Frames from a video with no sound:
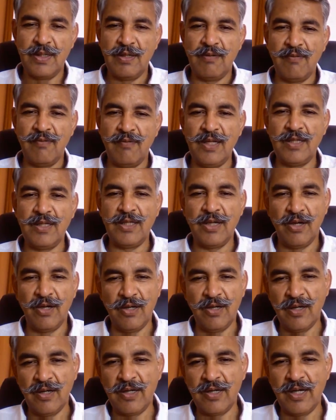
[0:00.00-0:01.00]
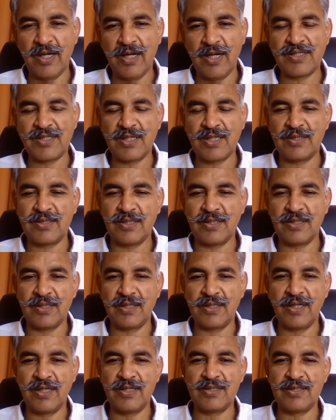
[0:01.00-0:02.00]
while the unorganized
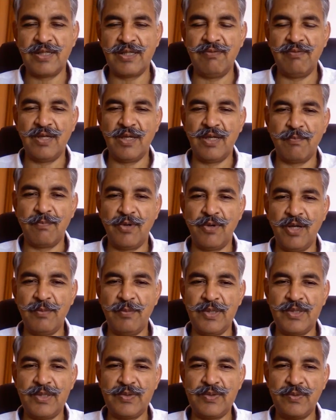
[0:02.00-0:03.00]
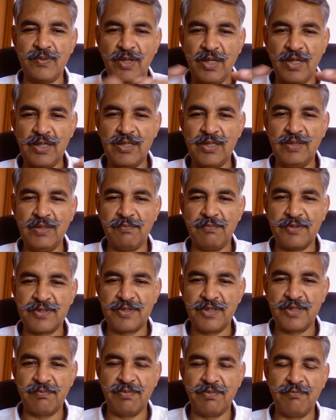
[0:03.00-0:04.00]
sector is giving employment to
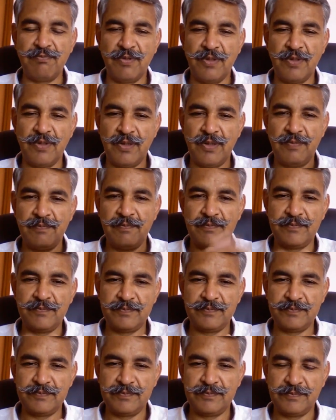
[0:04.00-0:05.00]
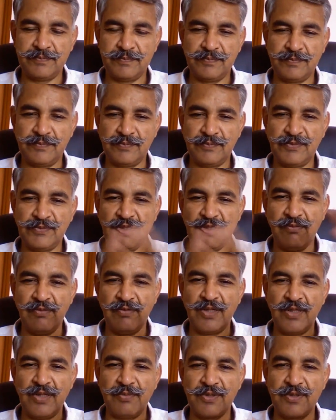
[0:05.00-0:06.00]
80% people,
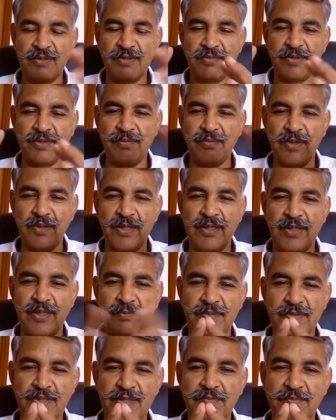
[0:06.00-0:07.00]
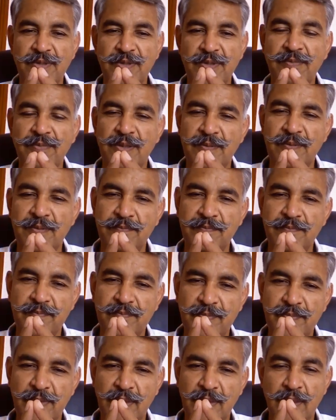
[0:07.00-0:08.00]
70% people, 80% people.
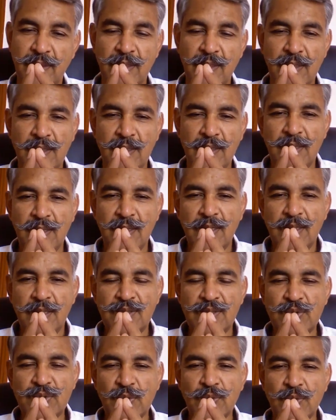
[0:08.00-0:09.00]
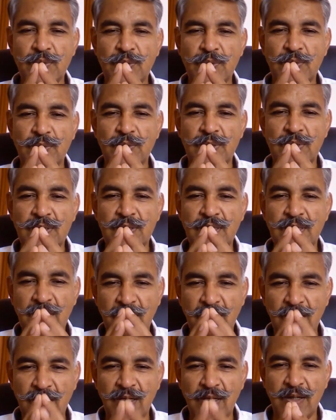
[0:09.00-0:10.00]
So
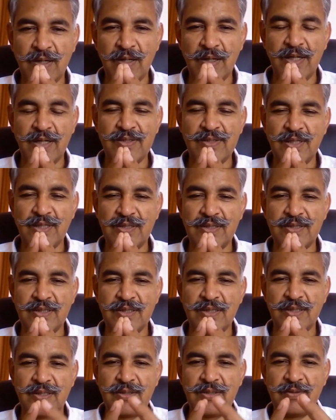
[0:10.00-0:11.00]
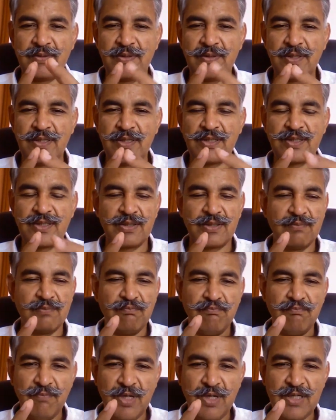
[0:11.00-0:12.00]
the unorganized sector is
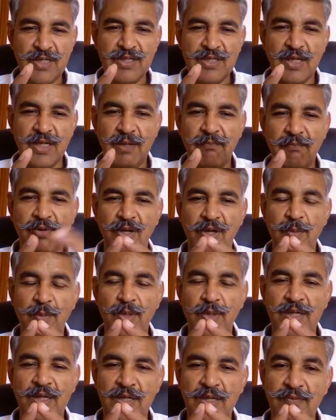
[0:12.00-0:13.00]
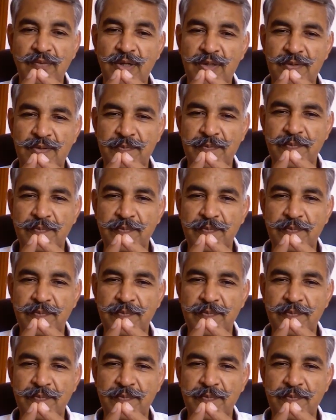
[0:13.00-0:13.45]
major employment giver.